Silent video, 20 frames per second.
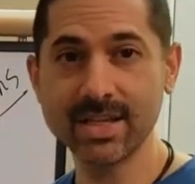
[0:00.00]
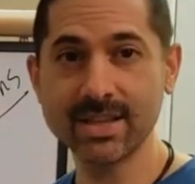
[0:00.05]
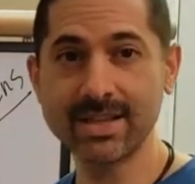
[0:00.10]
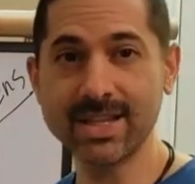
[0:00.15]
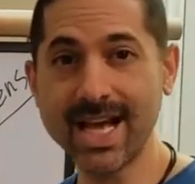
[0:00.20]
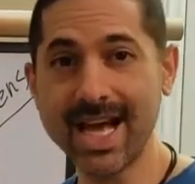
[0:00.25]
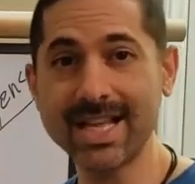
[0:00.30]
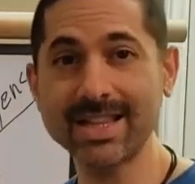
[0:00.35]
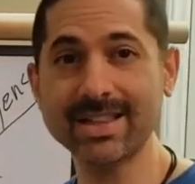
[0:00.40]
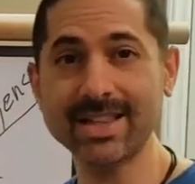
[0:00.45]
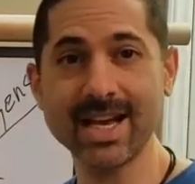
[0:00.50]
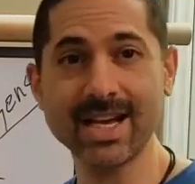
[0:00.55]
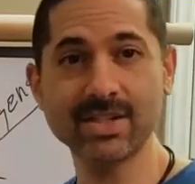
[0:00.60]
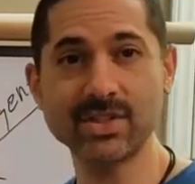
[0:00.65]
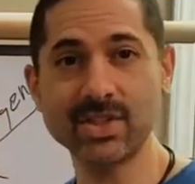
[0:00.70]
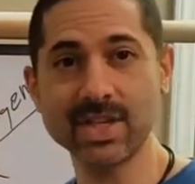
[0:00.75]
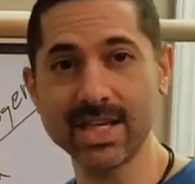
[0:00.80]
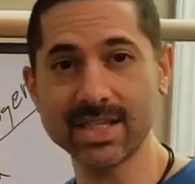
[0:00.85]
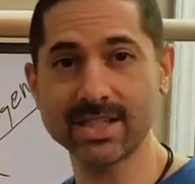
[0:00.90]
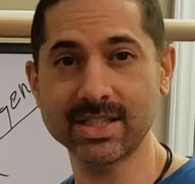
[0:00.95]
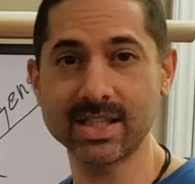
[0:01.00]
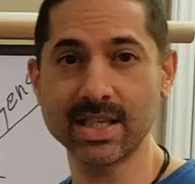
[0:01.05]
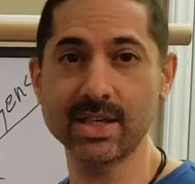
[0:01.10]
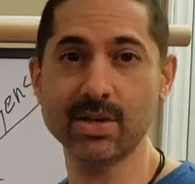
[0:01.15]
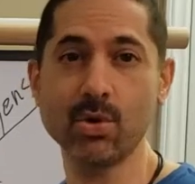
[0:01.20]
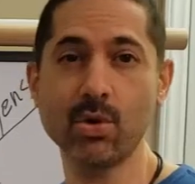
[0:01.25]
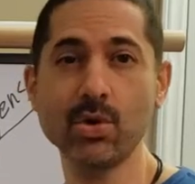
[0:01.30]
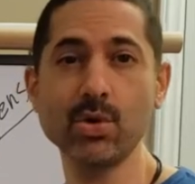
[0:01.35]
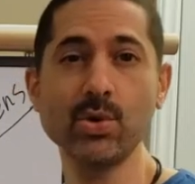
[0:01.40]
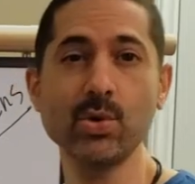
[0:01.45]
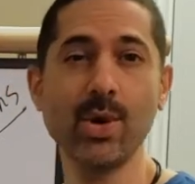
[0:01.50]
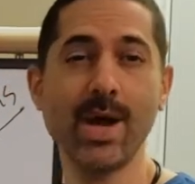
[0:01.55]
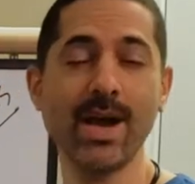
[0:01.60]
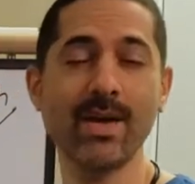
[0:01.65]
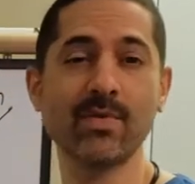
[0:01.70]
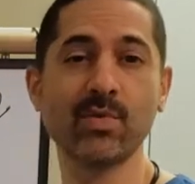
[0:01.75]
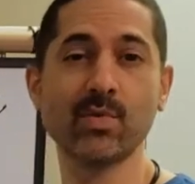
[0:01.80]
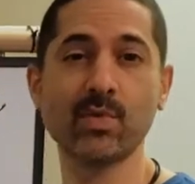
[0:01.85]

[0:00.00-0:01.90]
not digesting, or you have